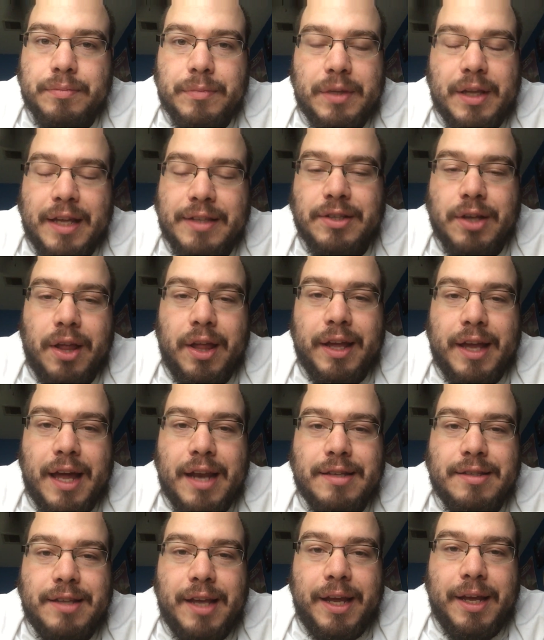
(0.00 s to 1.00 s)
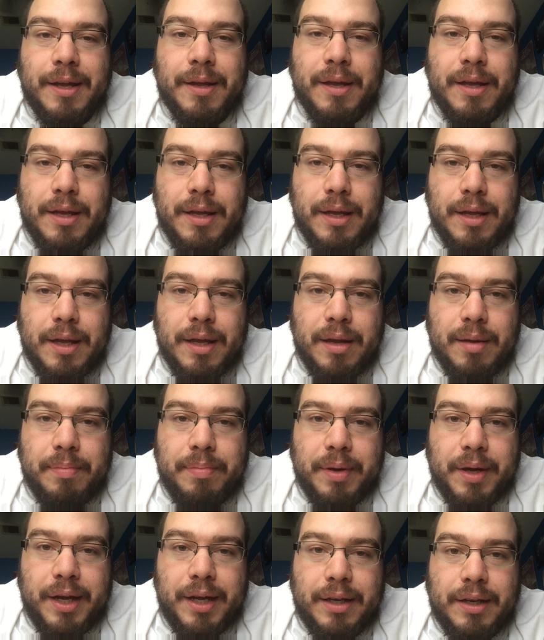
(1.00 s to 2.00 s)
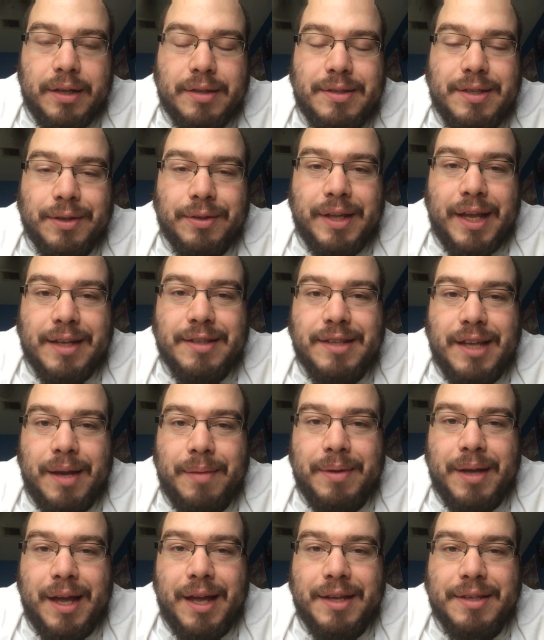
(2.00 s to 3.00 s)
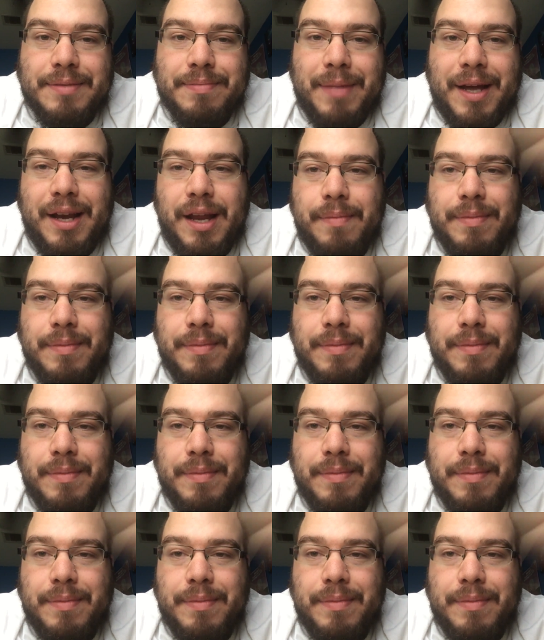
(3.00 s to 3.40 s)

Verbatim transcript: that's all I got to say. But until next time, guys, my